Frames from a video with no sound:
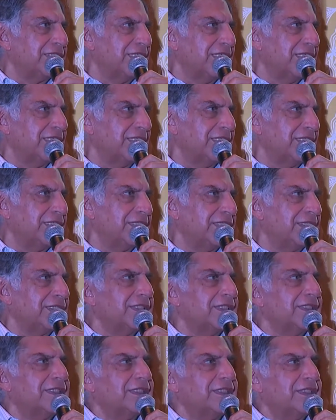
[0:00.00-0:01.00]
any
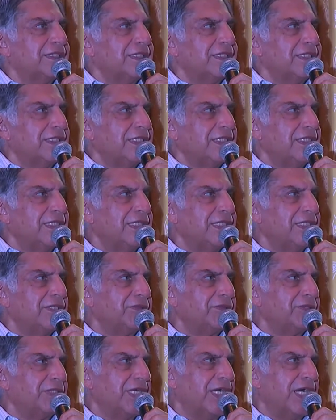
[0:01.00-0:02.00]

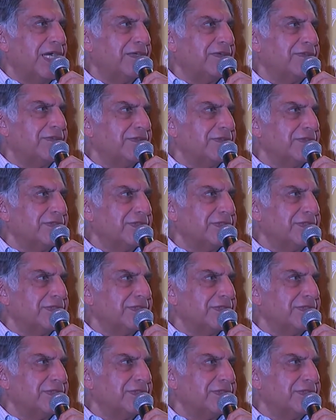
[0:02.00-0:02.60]
leader would have,